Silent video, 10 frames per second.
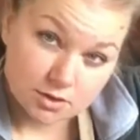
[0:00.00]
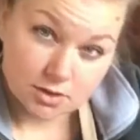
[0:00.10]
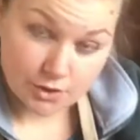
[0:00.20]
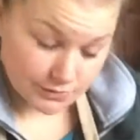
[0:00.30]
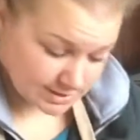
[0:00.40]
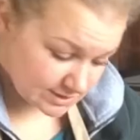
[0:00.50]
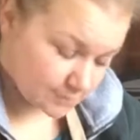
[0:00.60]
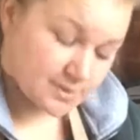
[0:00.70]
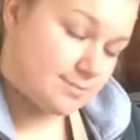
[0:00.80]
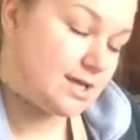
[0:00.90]
close it,
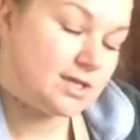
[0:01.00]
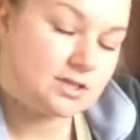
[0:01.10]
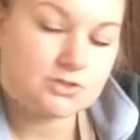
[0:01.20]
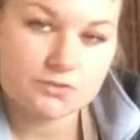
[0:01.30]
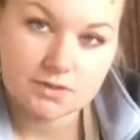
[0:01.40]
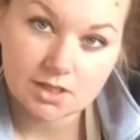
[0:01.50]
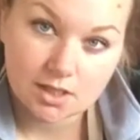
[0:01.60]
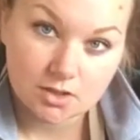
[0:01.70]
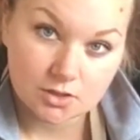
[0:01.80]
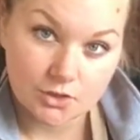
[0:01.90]
so I'm gonna make it into an
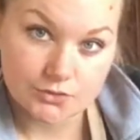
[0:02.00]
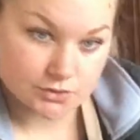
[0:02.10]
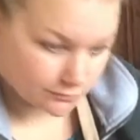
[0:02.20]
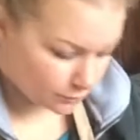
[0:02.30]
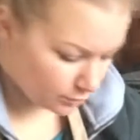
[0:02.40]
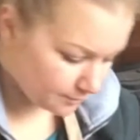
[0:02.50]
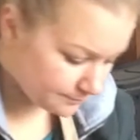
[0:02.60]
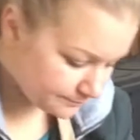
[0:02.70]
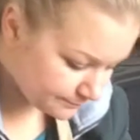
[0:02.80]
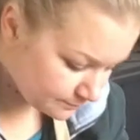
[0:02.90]
enclosed form.